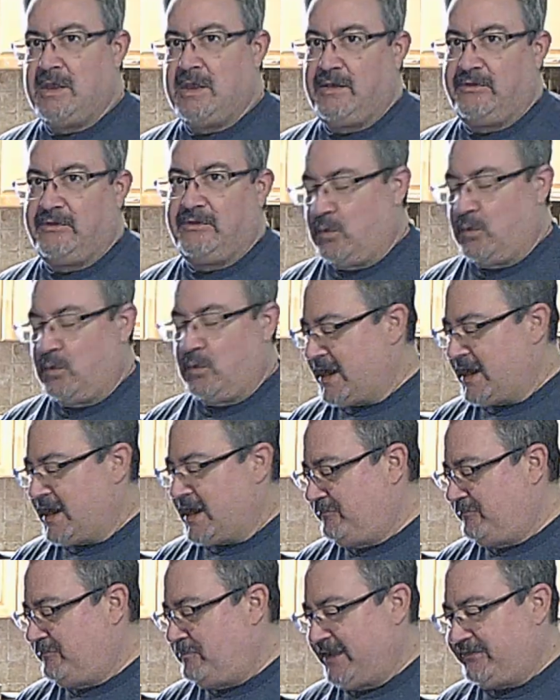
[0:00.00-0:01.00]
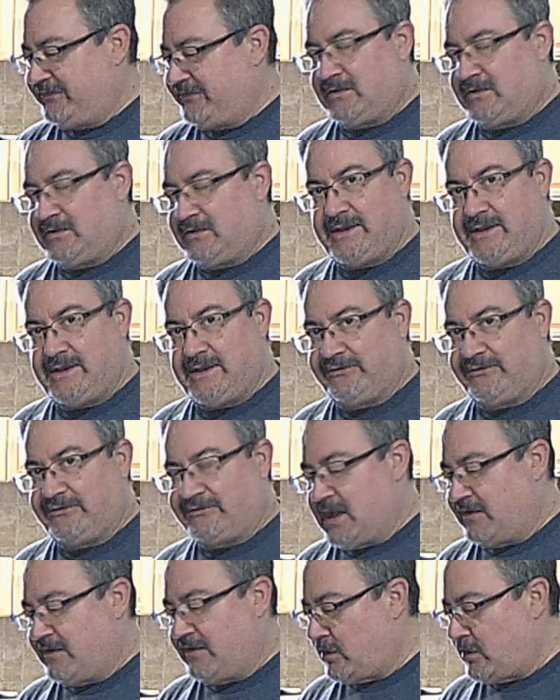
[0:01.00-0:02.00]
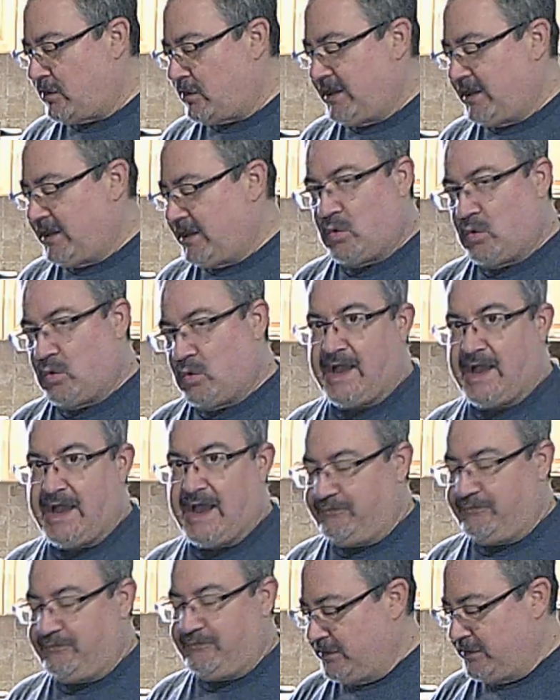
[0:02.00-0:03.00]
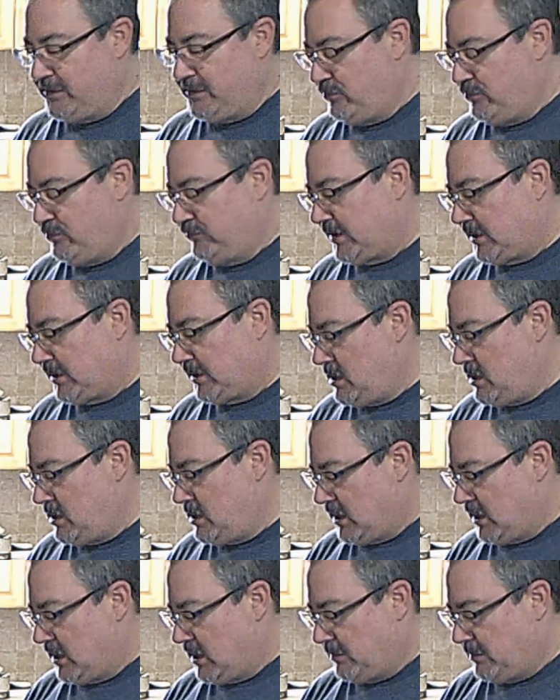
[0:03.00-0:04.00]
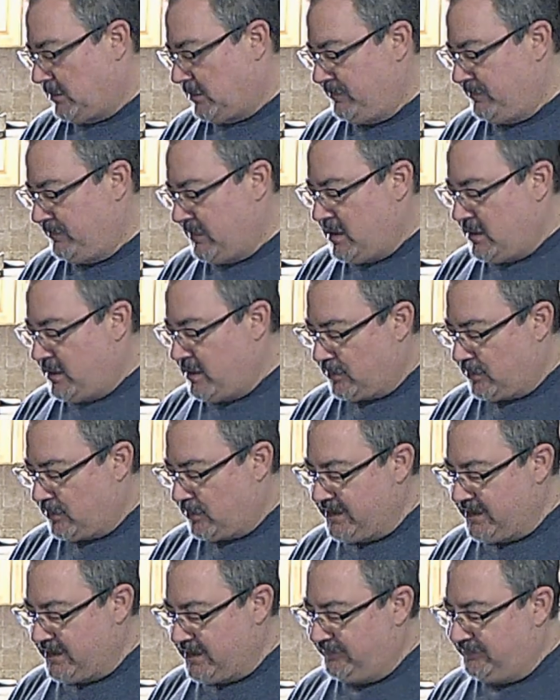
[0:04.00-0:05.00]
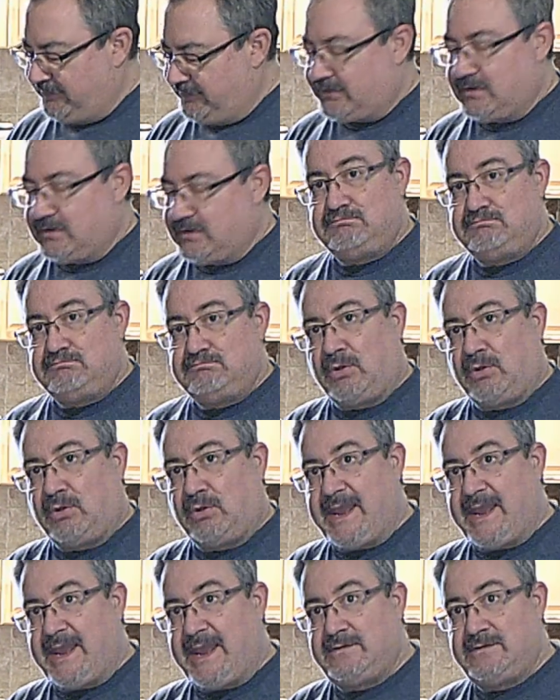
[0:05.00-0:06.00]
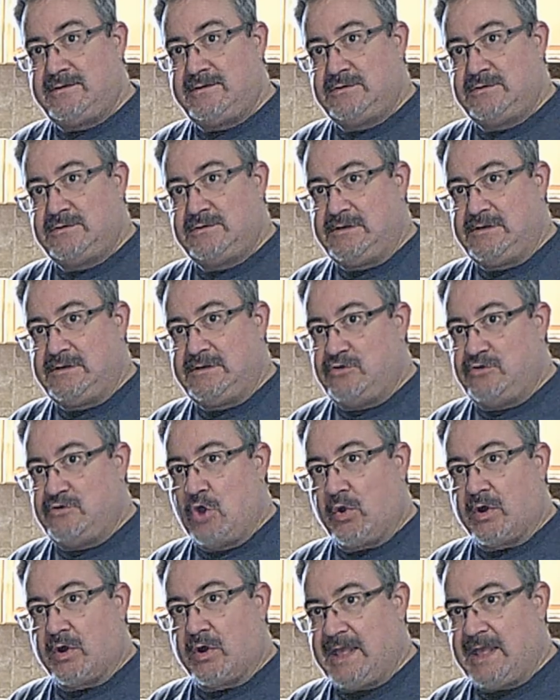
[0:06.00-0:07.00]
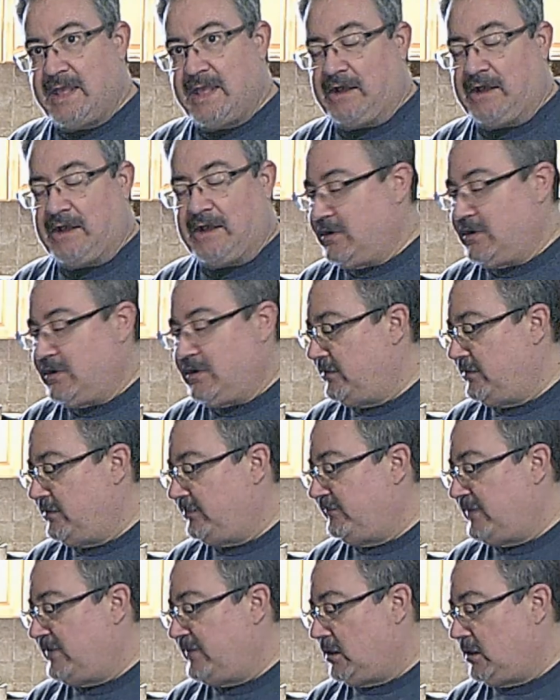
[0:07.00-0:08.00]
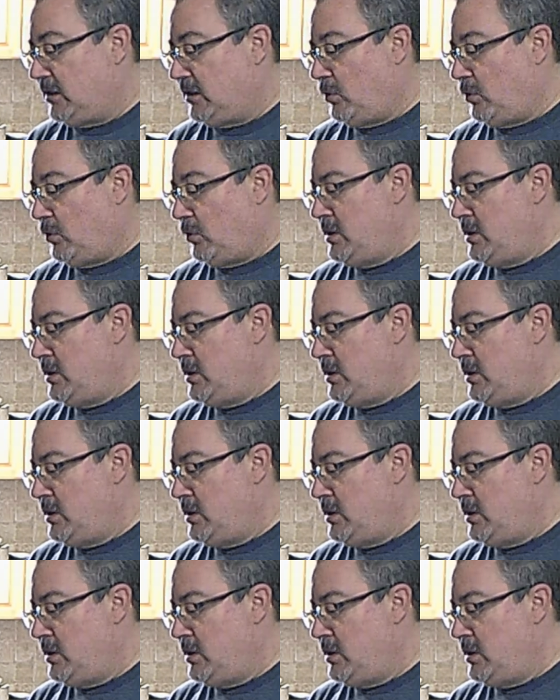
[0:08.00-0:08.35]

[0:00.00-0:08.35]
So what I've basically discovered and what I've been using, there is plain yogurt out there that's available